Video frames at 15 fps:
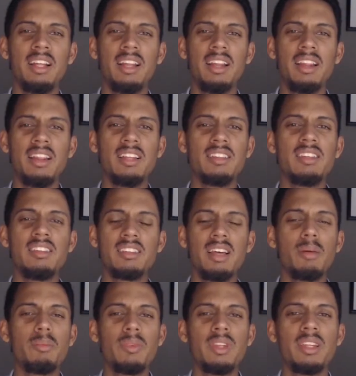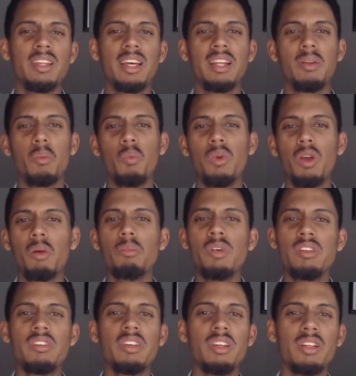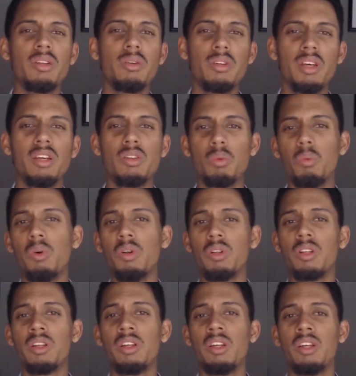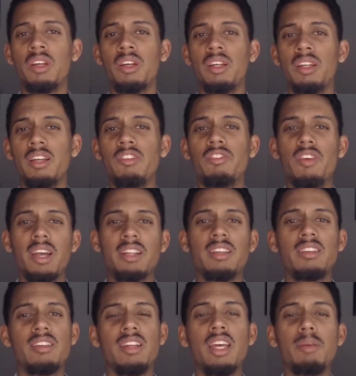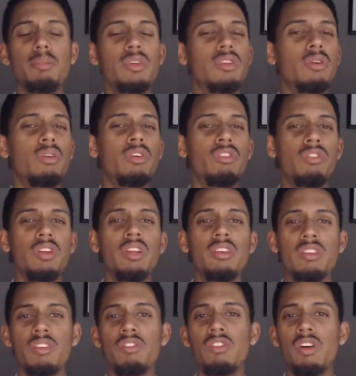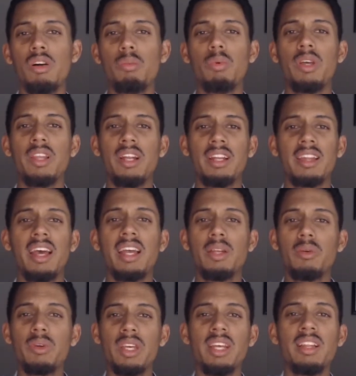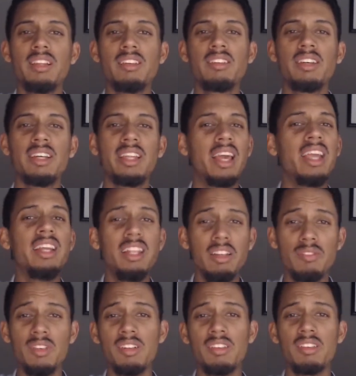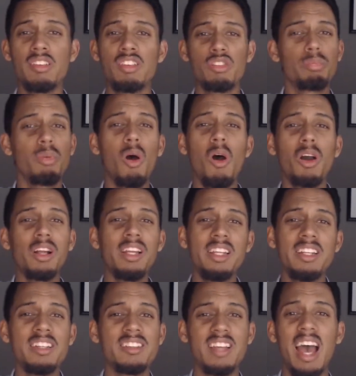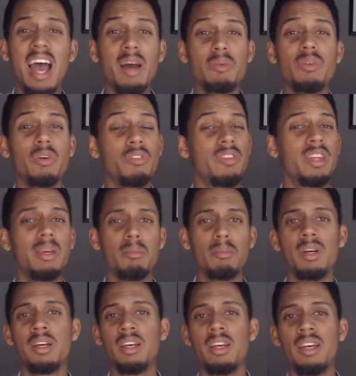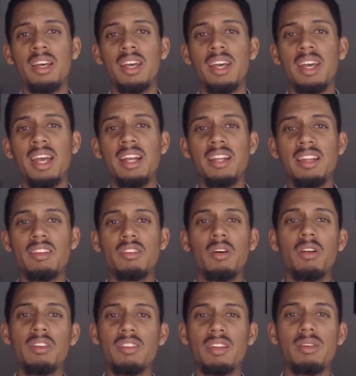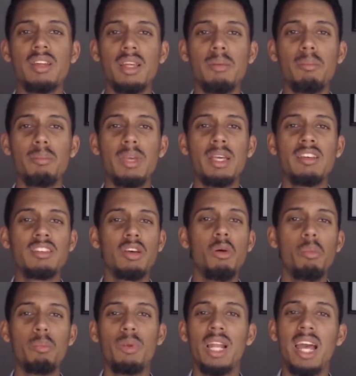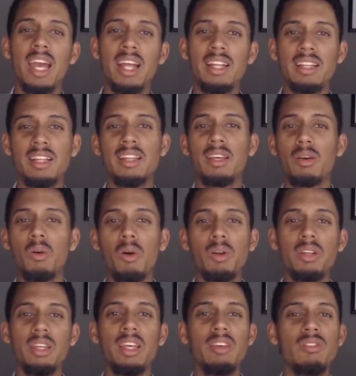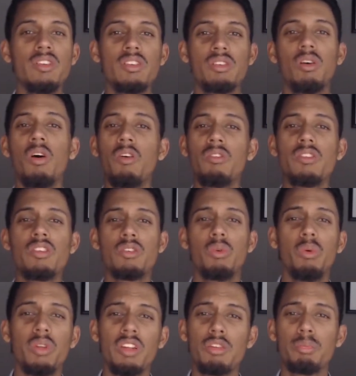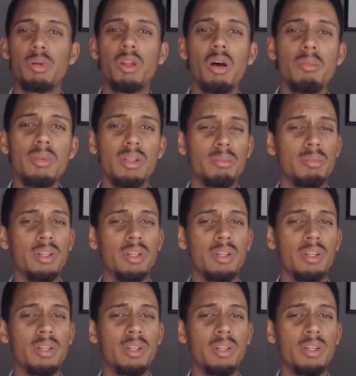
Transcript: this is something that we are missing in today's world. In fact, there's an episode of Phineas and Ferb where they try to get this creativeness, this sparkliness out of them, and it results in them being so bland that they can't even solve the story's problem.